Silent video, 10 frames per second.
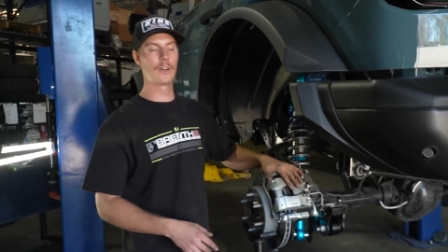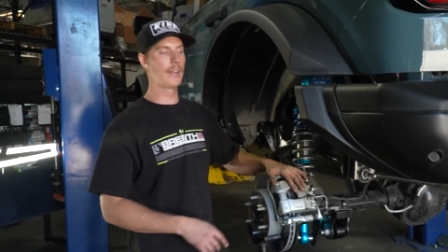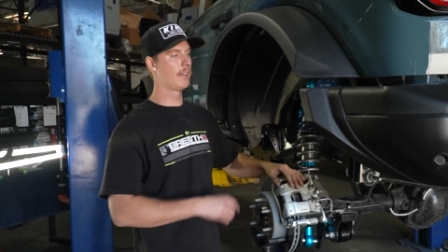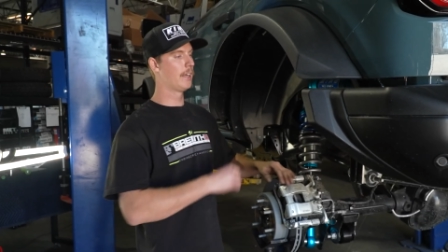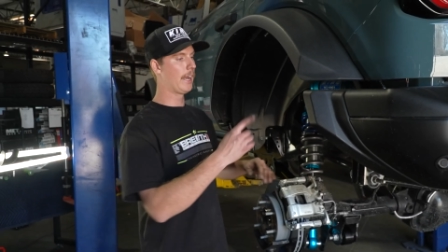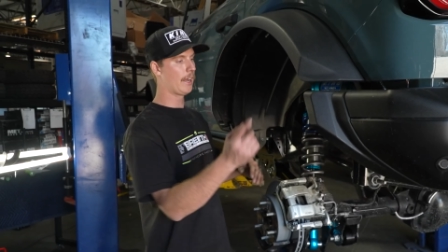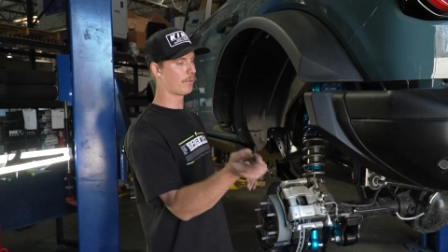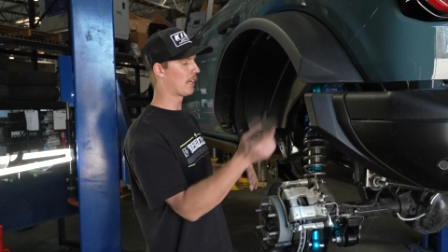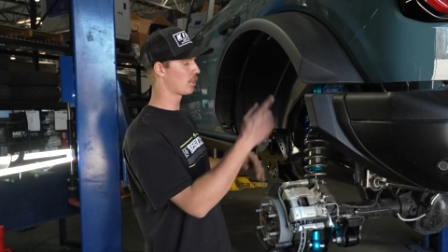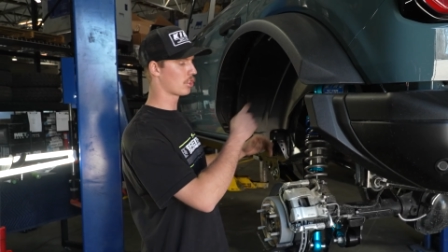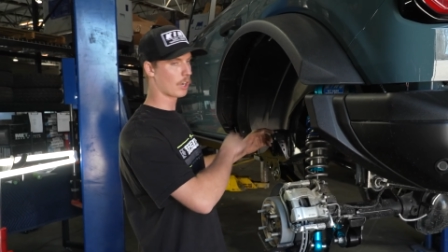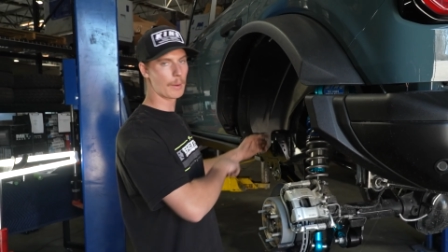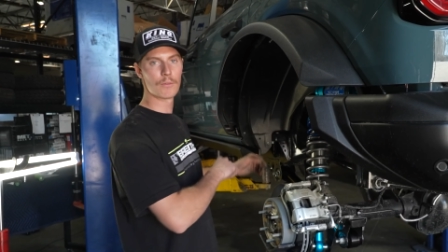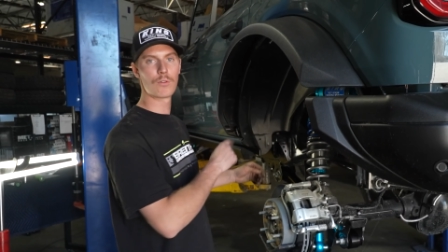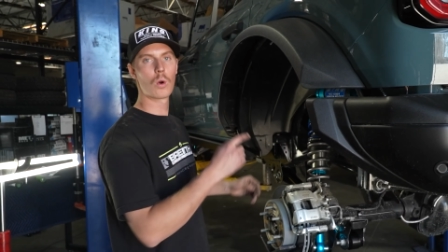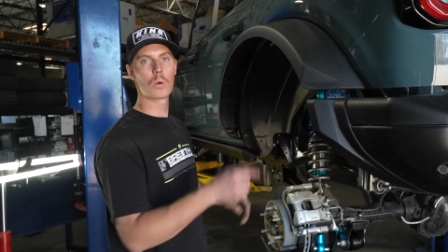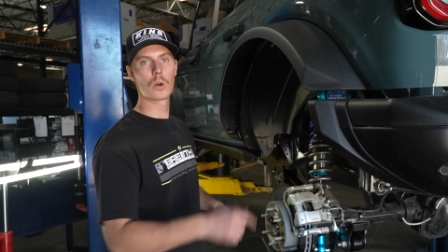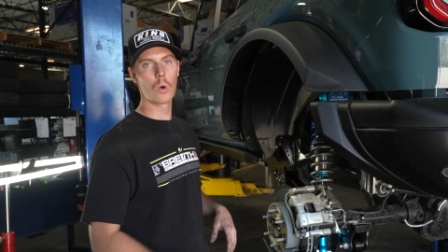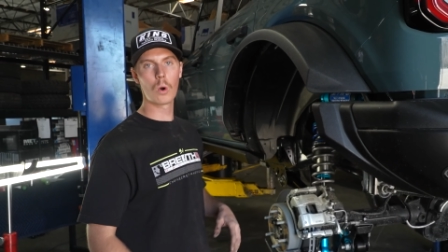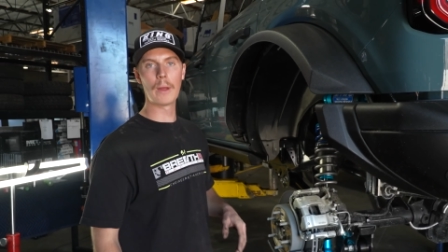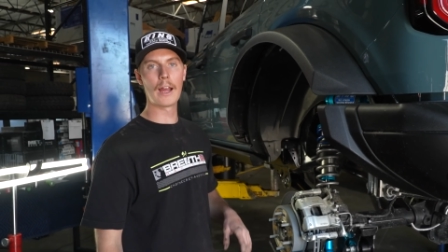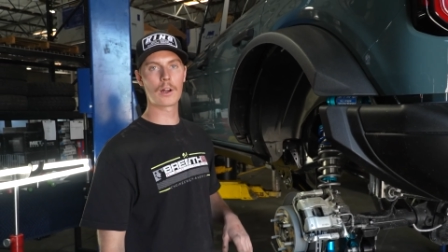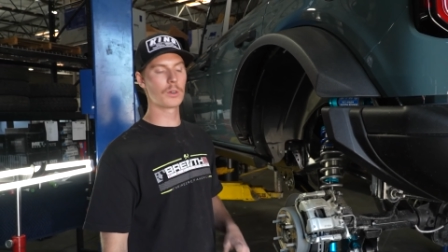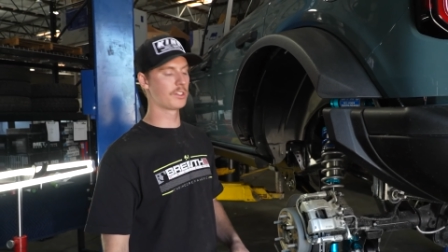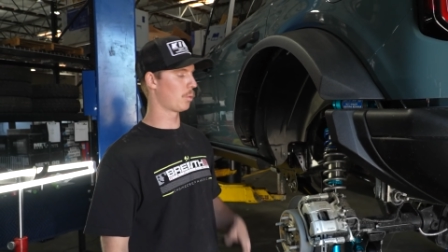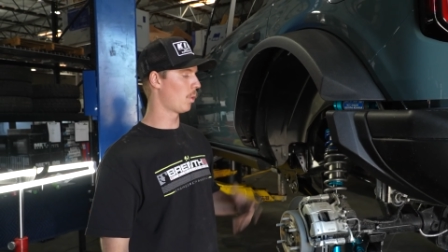end and ratchet strap it forward or backwards,